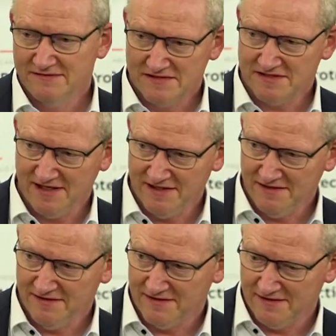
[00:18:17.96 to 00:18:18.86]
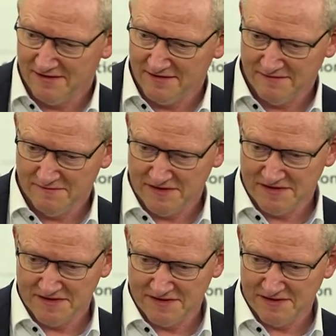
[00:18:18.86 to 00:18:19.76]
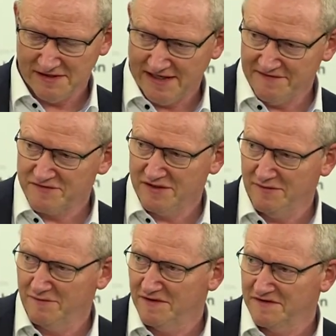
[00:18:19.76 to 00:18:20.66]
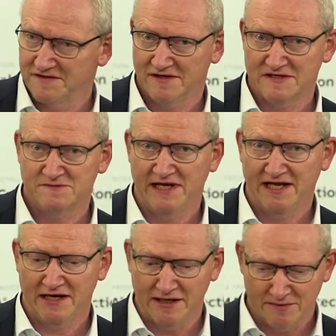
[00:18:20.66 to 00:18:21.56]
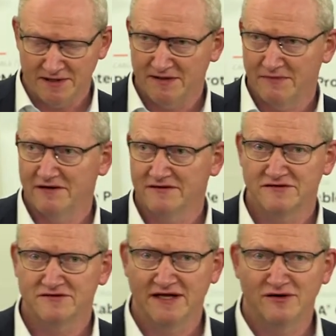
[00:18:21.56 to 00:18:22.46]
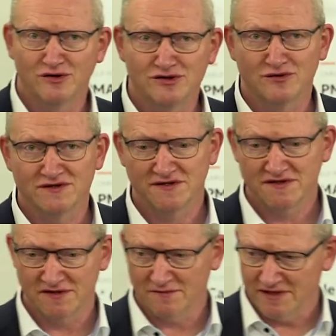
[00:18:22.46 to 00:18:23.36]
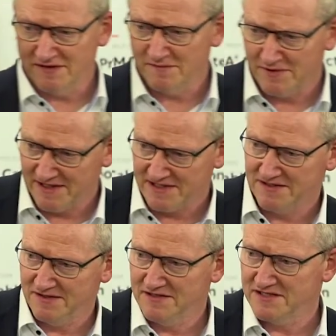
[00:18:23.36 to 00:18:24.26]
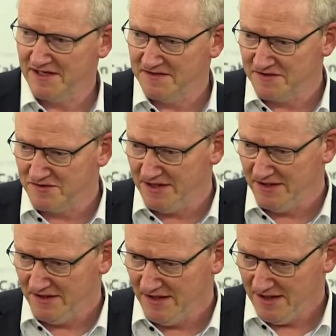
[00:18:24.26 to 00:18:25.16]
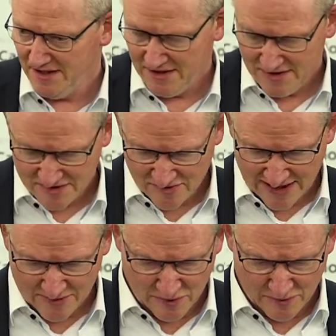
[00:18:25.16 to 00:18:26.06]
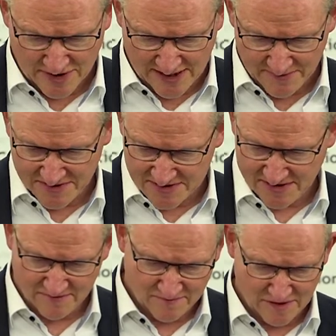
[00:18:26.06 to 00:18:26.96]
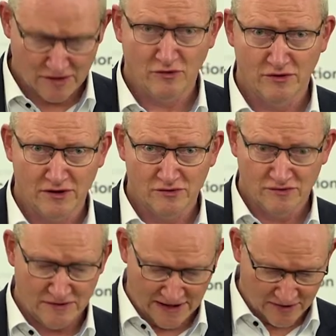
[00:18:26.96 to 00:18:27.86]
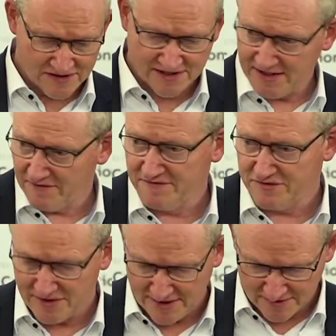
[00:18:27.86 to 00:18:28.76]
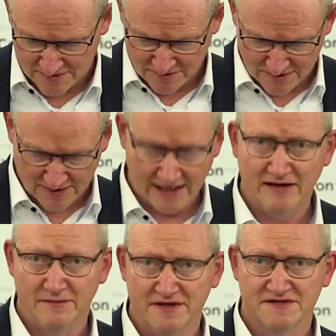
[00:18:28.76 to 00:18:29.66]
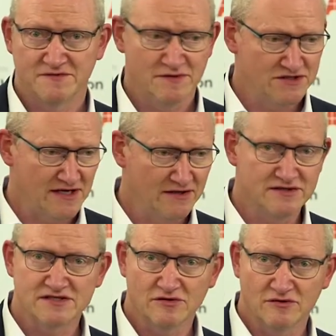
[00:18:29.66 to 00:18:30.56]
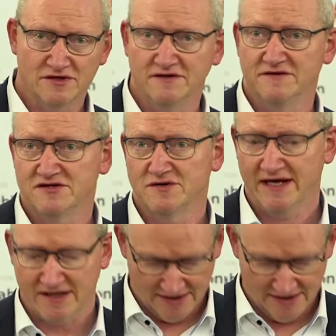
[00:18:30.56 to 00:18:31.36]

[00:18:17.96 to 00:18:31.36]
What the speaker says: started this live stream with explaining a little bit about the train control system and the parts inside the train. So I will pick up this and we go now to the outside of the train, so the elements which are installed in the track